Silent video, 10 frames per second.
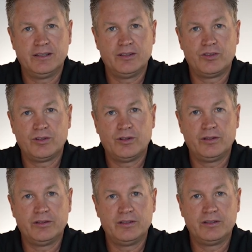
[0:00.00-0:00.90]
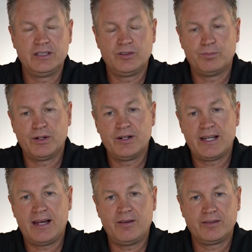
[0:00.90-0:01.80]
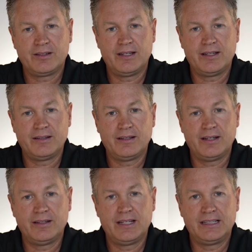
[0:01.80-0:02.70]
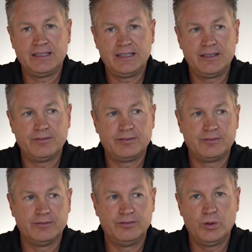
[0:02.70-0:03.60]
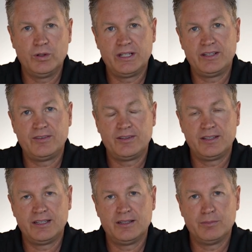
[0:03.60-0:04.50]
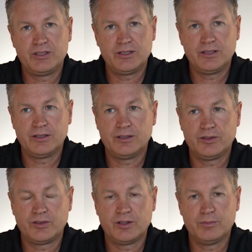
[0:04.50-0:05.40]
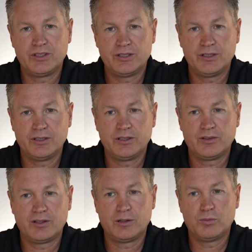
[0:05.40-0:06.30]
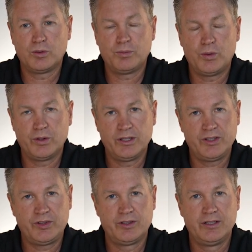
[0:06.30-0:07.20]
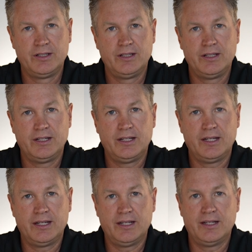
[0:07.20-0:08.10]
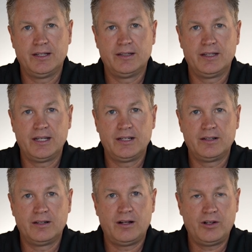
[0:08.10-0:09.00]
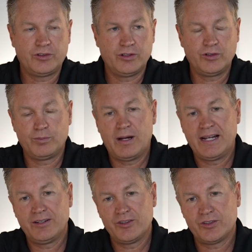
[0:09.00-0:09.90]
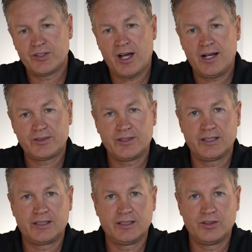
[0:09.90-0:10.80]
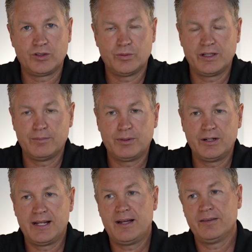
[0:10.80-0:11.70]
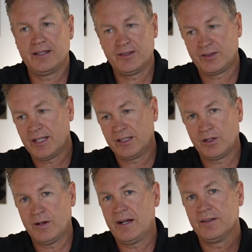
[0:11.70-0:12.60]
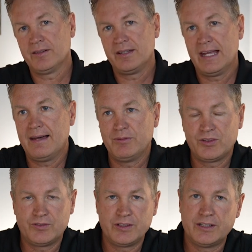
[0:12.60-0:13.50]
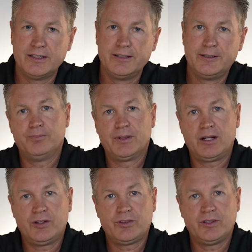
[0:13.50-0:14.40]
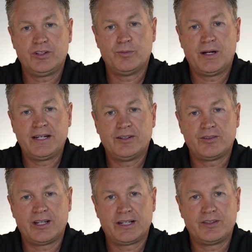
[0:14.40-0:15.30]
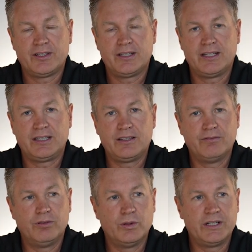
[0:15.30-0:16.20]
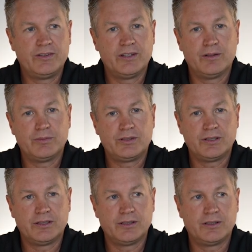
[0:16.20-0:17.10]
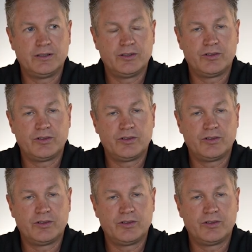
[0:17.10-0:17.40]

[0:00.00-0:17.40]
And so these burn out and they leave voids in the material. So the material is a little more porous. And it also, those binders are toxic. And so when they burn out, they just kind of go out into the atmosphere. But also these binders, like I said, they leave voids in the material.